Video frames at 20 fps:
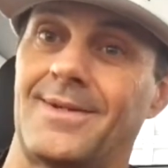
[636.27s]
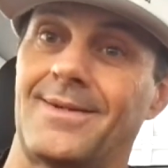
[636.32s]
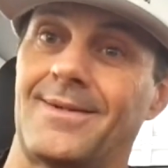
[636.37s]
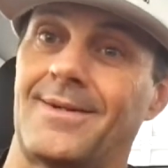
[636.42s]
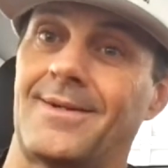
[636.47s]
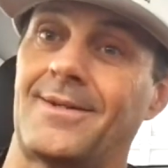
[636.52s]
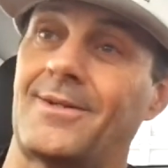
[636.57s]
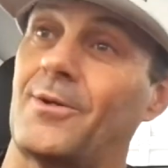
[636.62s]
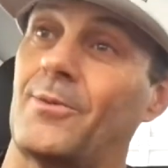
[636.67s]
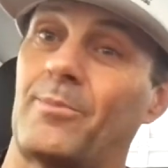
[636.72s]

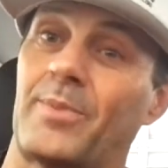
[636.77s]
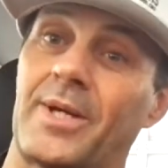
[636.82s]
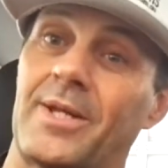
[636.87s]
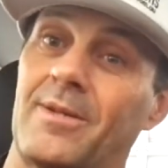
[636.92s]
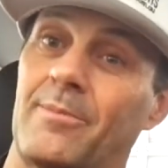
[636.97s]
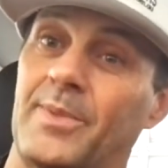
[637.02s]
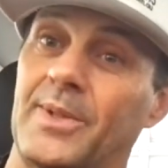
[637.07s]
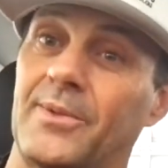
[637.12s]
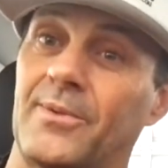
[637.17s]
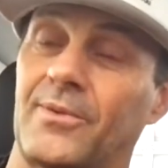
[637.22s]
I don't pay
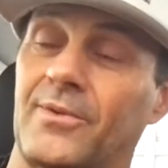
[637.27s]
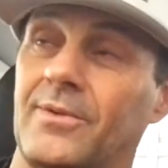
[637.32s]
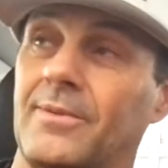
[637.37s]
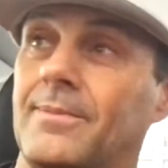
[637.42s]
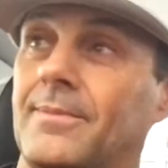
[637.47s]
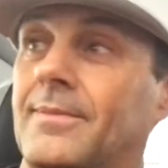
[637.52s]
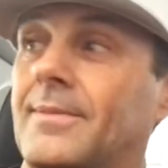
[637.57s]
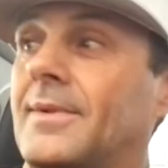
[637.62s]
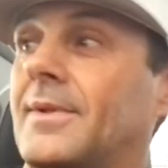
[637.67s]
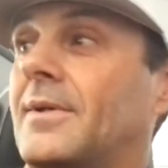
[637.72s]
the bills.
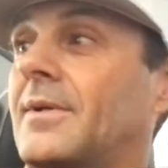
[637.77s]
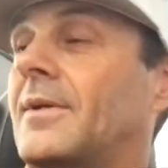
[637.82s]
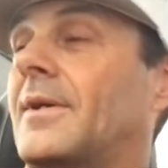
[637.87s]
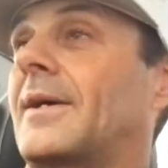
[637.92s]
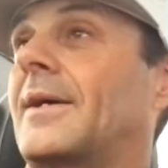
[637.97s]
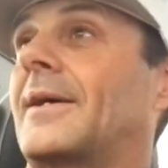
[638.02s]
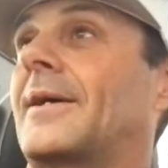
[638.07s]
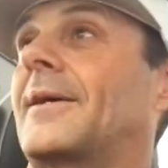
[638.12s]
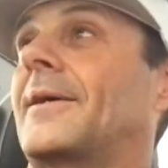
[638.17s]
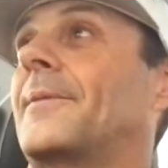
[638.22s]

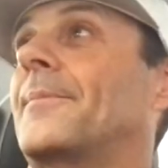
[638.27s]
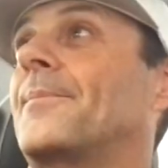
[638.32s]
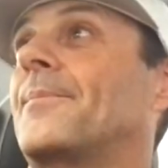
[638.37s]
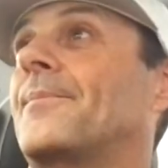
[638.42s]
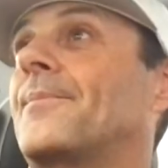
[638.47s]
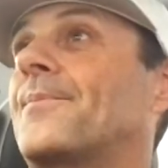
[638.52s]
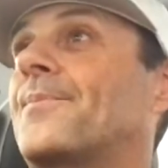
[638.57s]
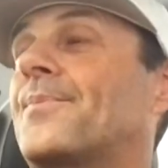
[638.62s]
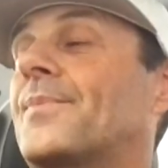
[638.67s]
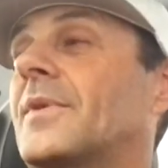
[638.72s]

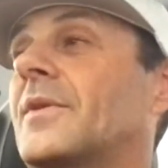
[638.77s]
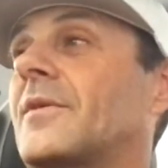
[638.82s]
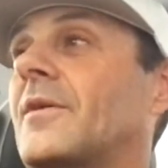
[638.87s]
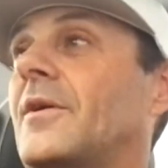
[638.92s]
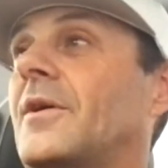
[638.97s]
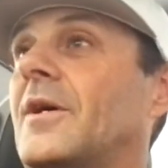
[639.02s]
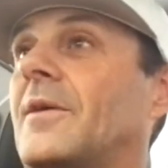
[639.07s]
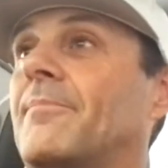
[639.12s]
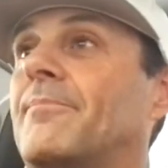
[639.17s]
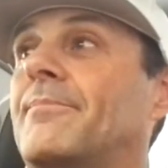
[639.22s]
So
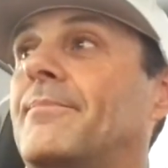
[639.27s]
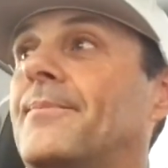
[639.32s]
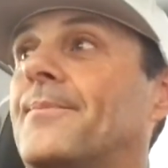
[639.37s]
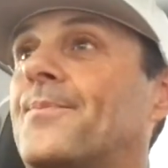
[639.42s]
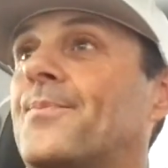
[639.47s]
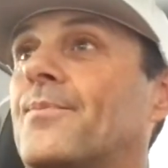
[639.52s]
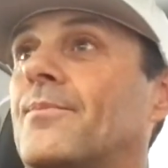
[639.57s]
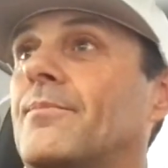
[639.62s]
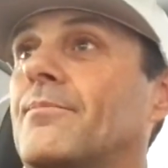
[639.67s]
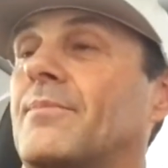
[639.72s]
yeah,
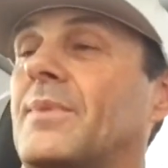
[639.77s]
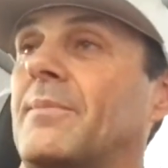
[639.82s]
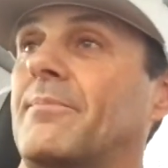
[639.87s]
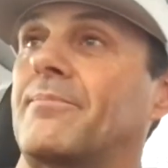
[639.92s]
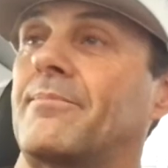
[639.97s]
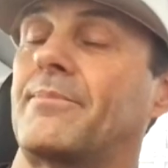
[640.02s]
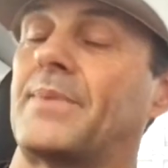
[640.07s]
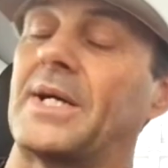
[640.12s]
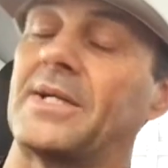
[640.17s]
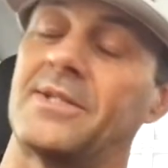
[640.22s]
but
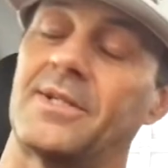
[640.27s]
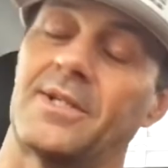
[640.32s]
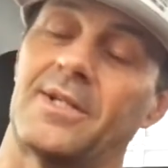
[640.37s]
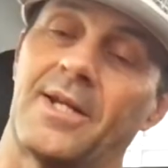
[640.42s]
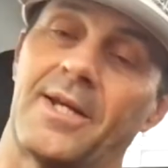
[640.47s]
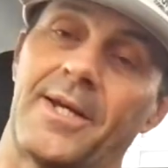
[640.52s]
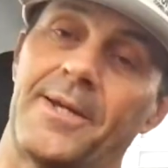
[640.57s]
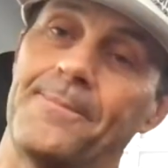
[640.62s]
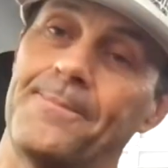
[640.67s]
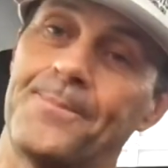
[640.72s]

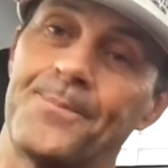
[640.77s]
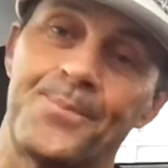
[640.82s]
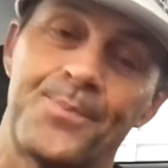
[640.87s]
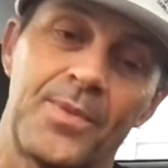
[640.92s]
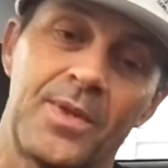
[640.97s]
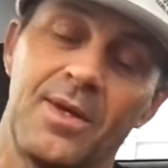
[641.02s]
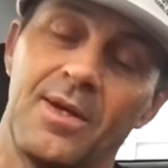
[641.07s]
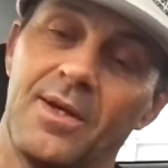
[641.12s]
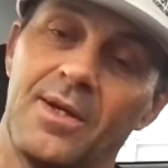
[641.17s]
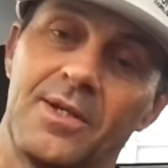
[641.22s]
basically,
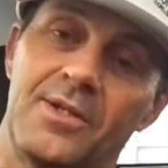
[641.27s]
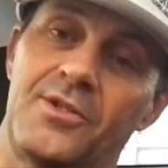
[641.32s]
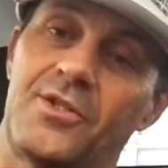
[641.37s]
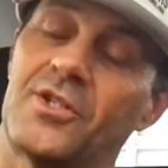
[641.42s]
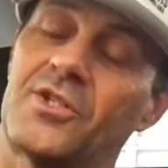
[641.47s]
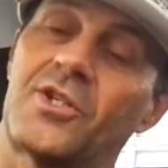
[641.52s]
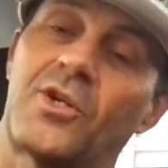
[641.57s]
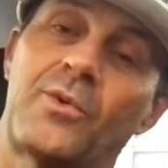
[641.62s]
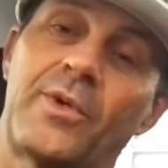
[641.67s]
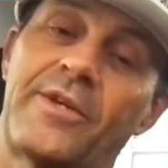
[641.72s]

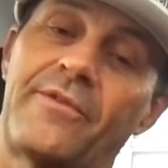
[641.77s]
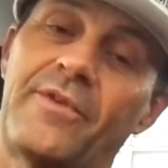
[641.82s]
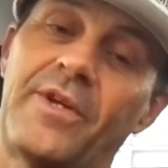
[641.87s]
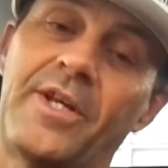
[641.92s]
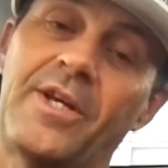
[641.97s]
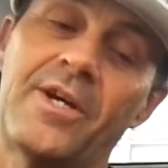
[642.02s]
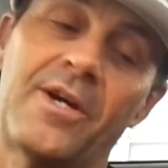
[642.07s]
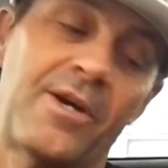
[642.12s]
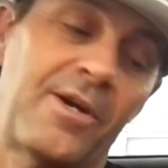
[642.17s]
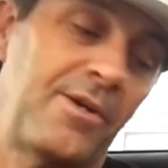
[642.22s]
just a quick
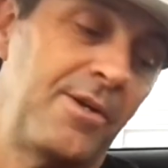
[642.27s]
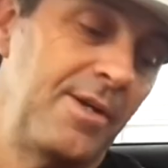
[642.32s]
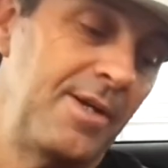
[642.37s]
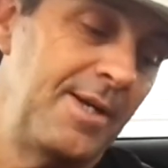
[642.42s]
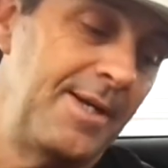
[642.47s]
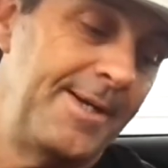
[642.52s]
video.